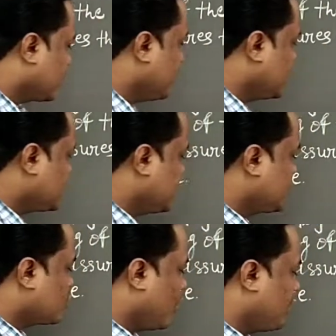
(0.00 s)
Means
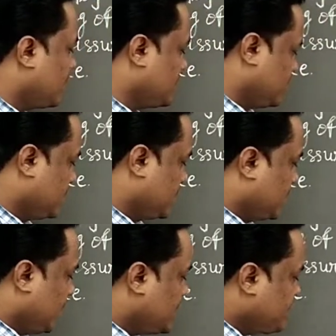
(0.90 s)
this
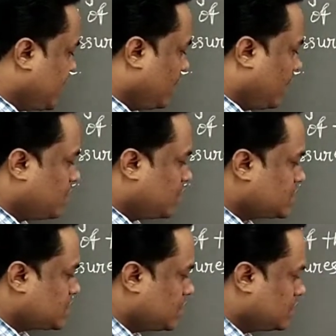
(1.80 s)
copper is made
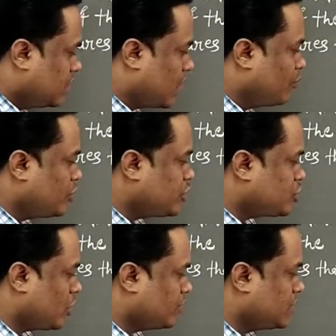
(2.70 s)
alters the
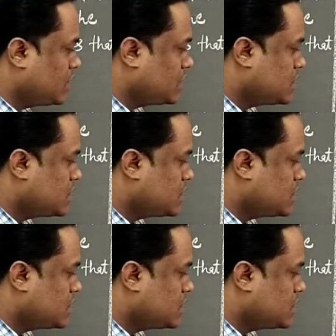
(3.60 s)
composition of the